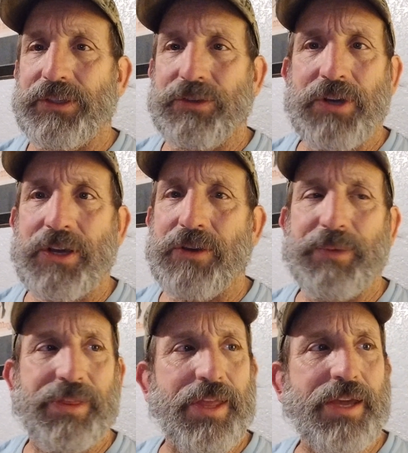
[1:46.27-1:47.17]
you're not going
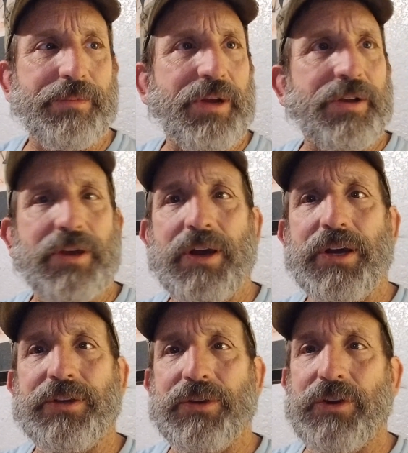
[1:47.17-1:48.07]
to be thinking about
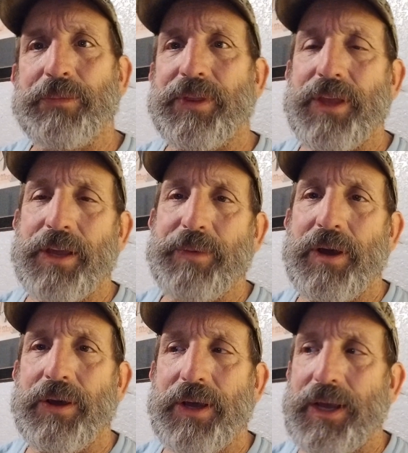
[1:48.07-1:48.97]
God. You're going to be thinking
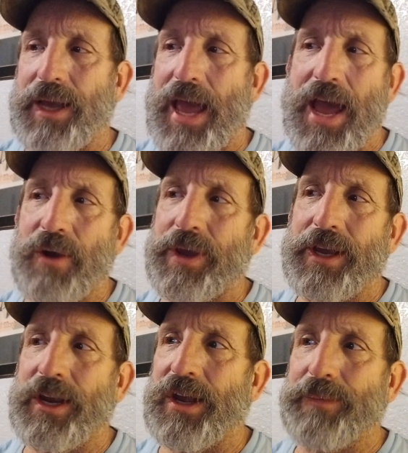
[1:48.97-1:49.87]
about how
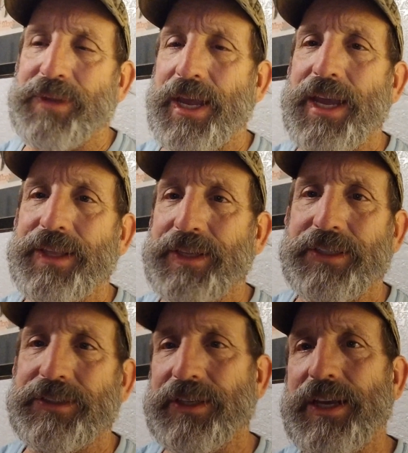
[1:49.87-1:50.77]
can I obtain
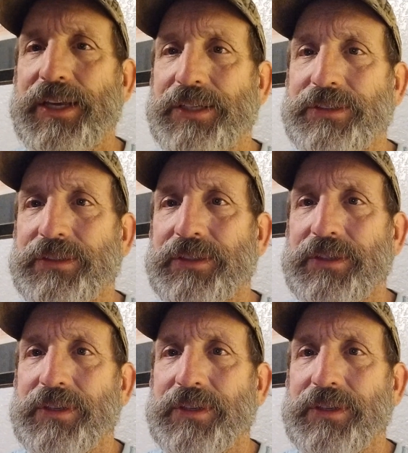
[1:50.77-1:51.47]
these things?